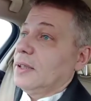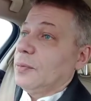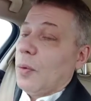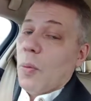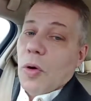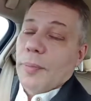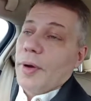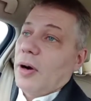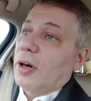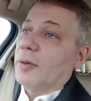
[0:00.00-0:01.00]
will warm
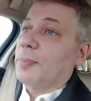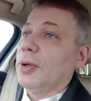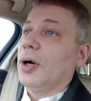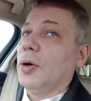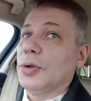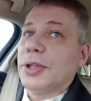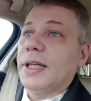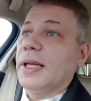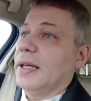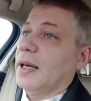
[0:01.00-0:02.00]
the heart of
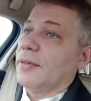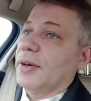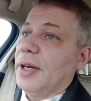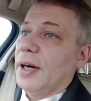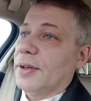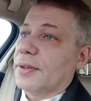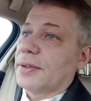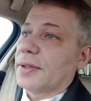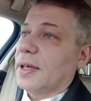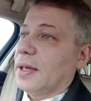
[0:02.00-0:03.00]
Pelosi and every
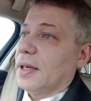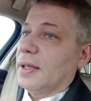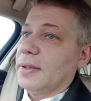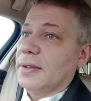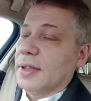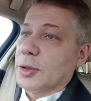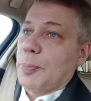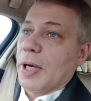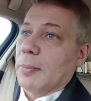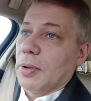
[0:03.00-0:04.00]
other
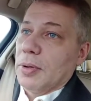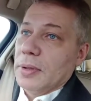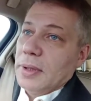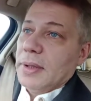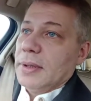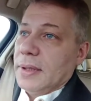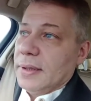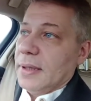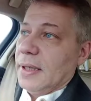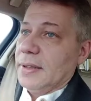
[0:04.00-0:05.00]
despicable
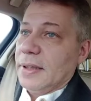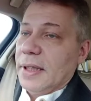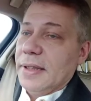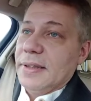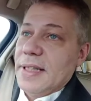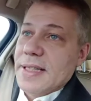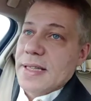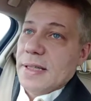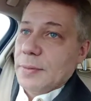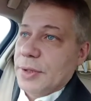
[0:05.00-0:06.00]
in
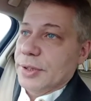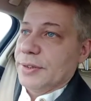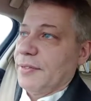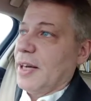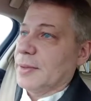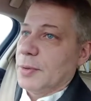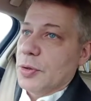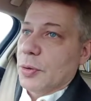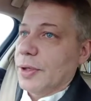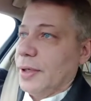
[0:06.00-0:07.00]
D.C., which is the vast
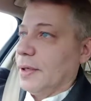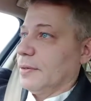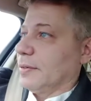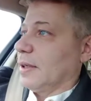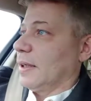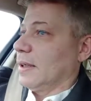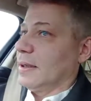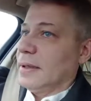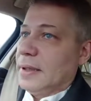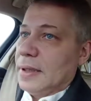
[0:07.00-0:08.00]
majority of
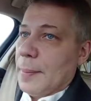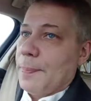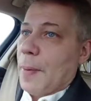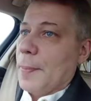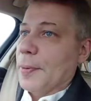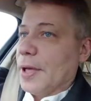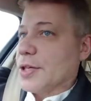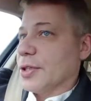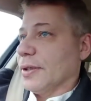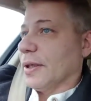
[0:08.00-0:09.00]
the
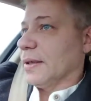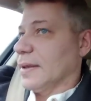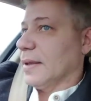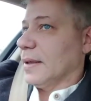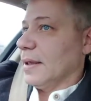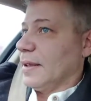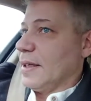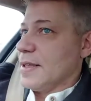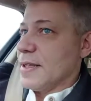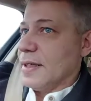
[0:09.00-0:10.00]
population in
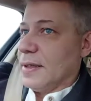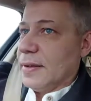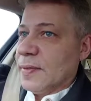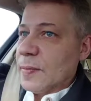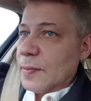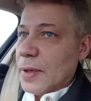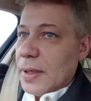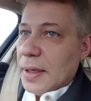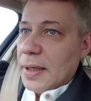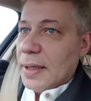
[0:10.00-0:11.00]
D.C.
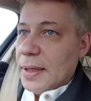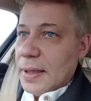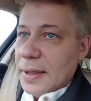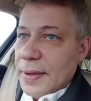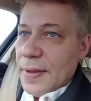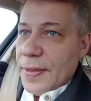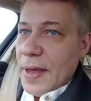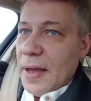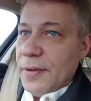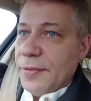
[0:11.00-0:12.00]

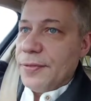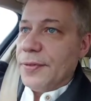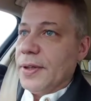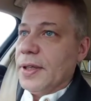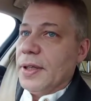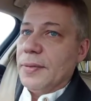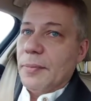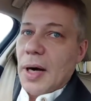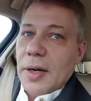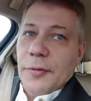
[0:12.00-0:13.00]
They've
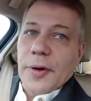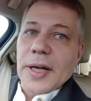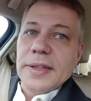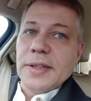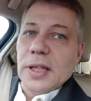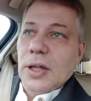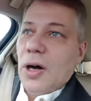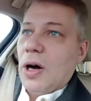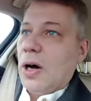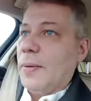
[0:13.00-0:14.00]
modified the
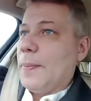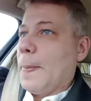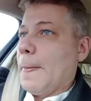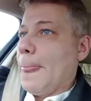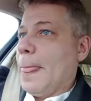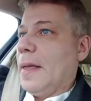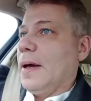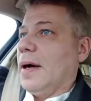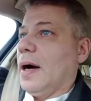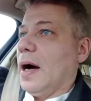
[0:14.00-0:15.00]
law
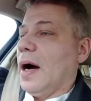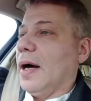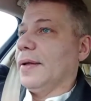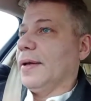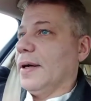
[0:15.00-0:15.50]
on